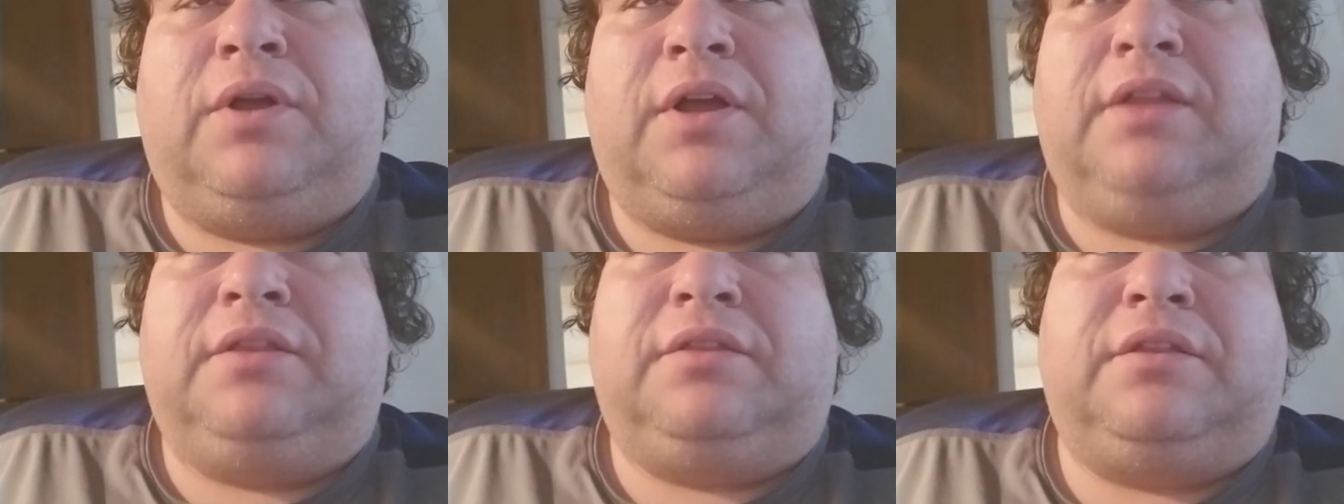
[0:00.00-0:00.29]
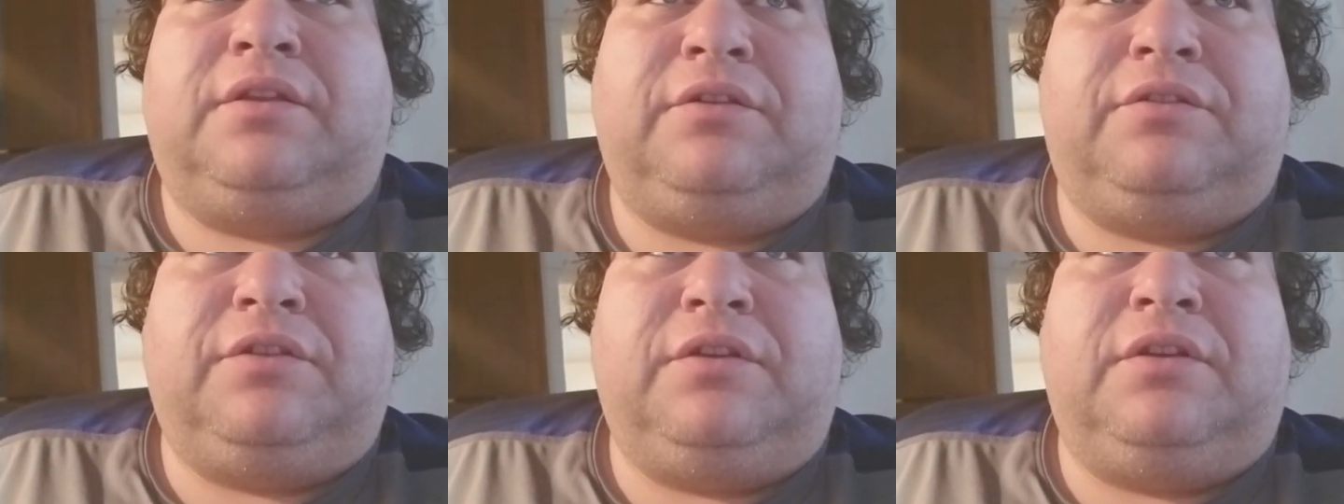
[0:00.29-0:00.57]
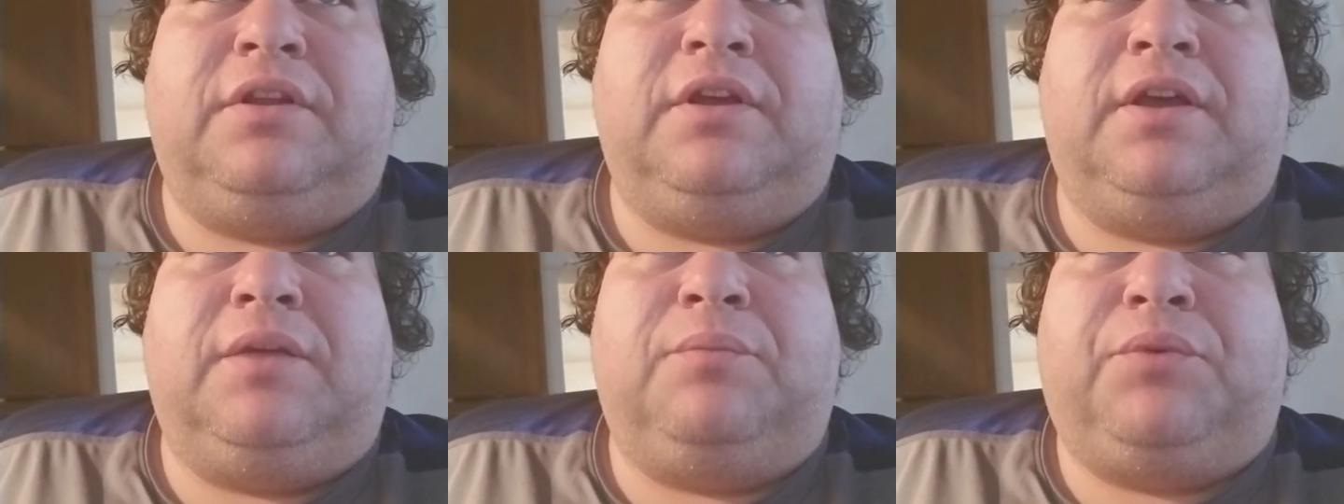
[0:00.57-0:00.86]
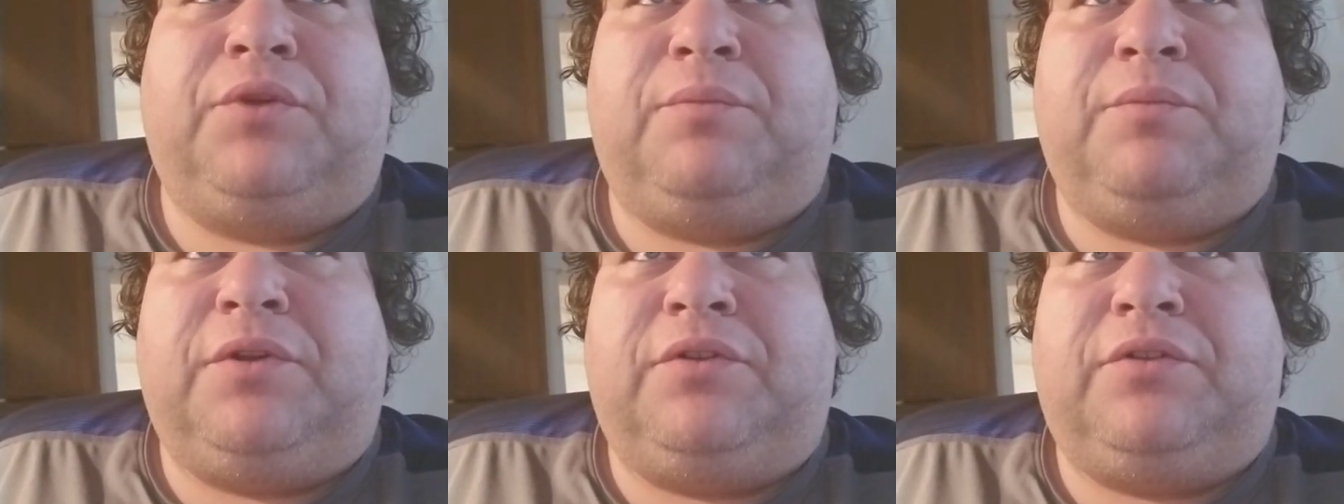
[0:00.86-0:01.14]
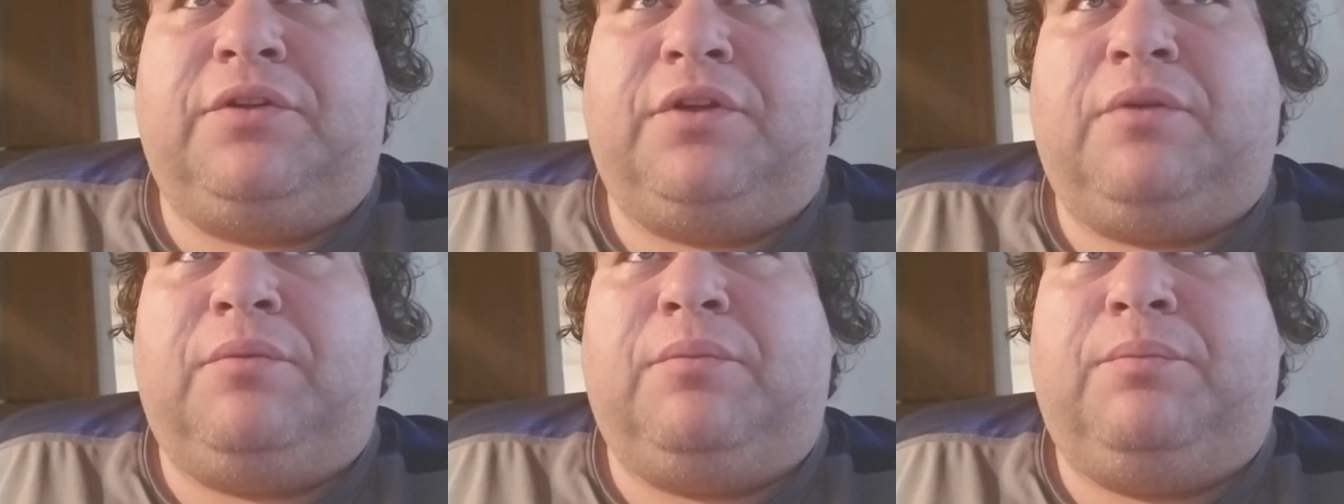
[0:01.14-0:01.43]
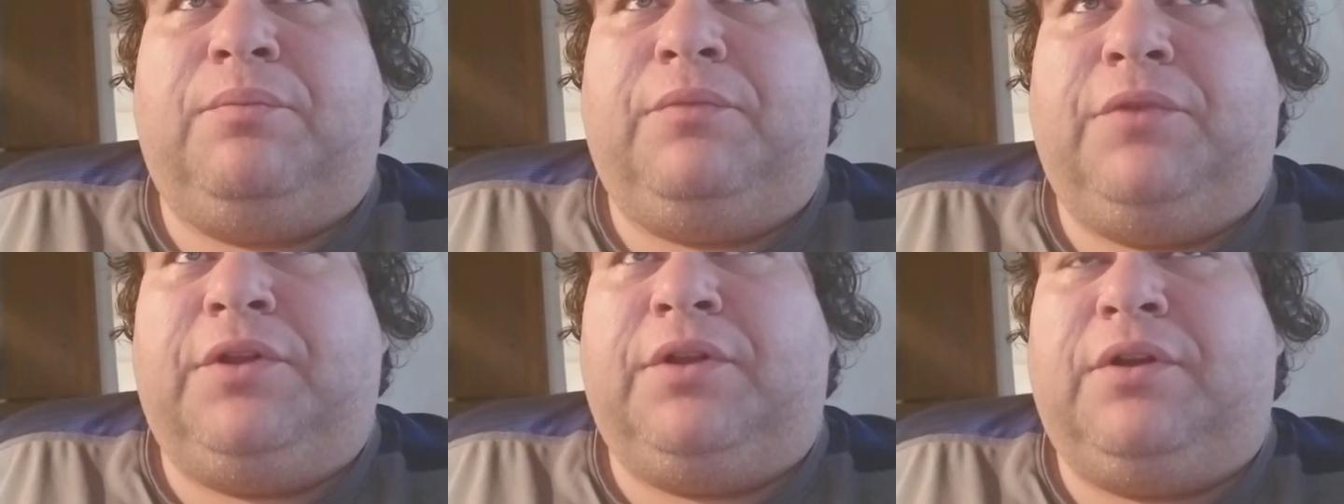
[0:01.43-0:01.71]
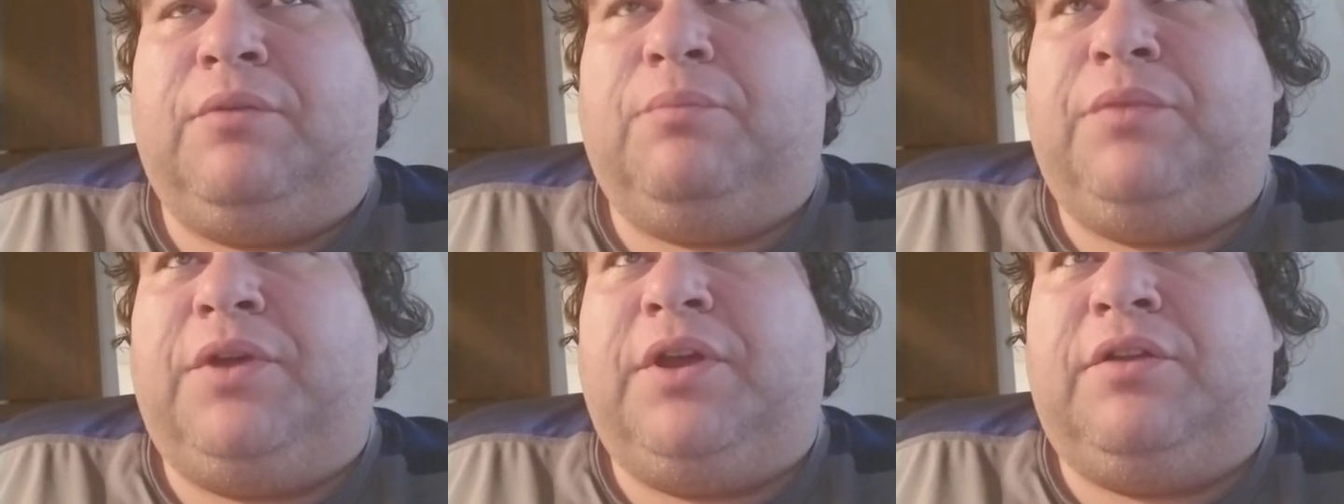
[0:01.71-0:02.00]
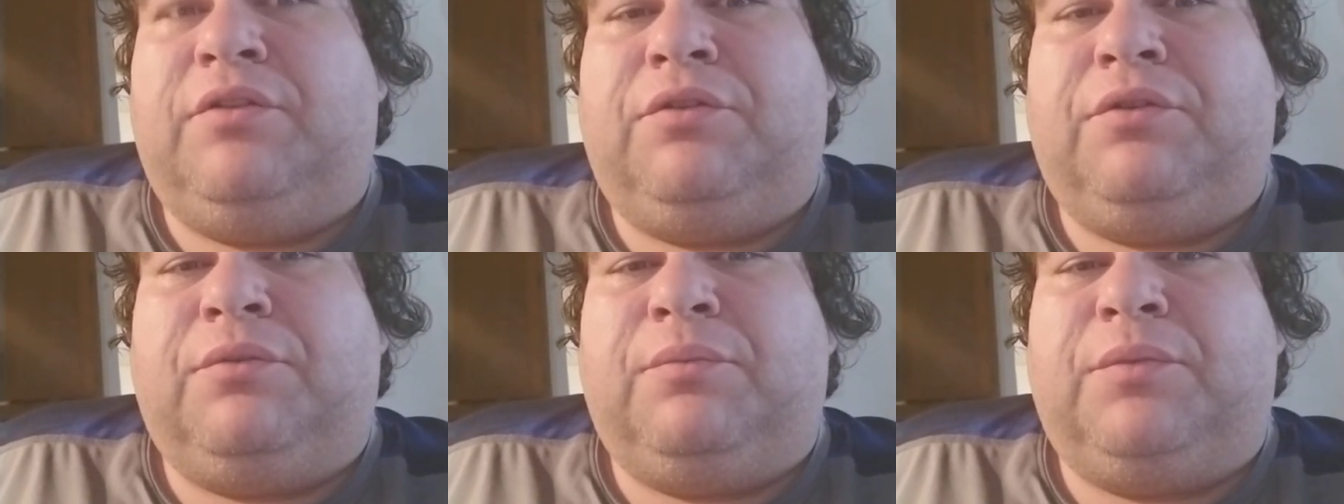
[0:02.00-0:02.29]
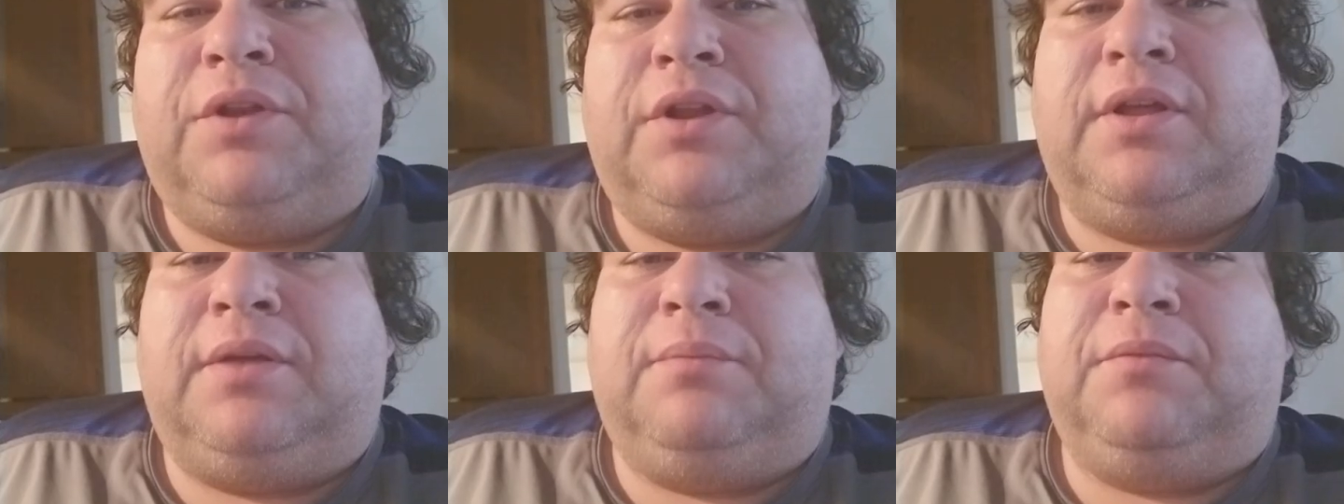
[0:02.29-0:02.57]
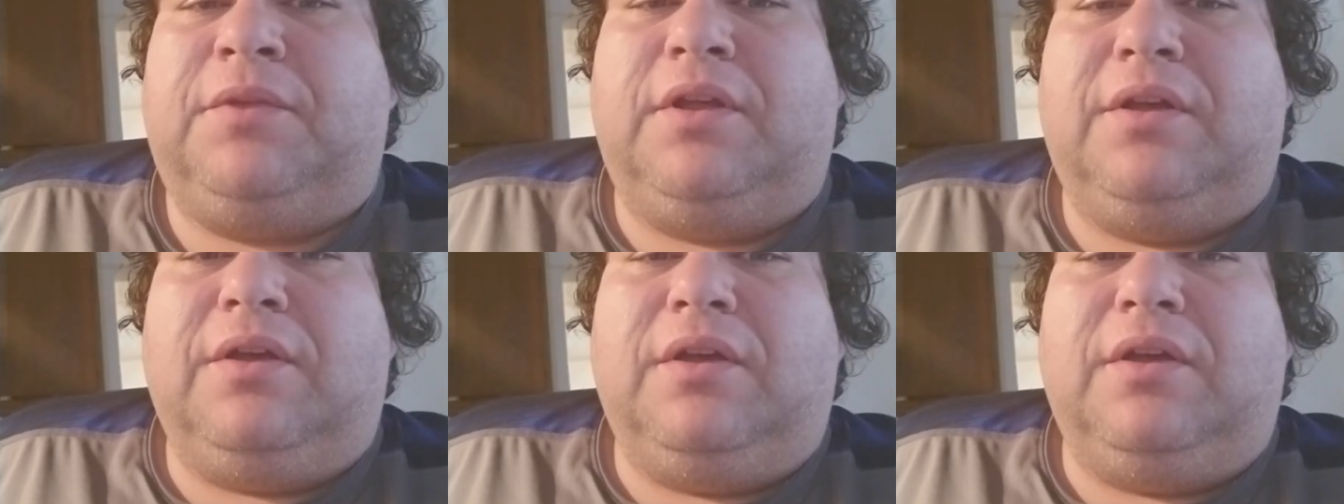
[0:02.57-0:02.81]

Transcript: I think she died pretty much in our in our bedroom, and I'm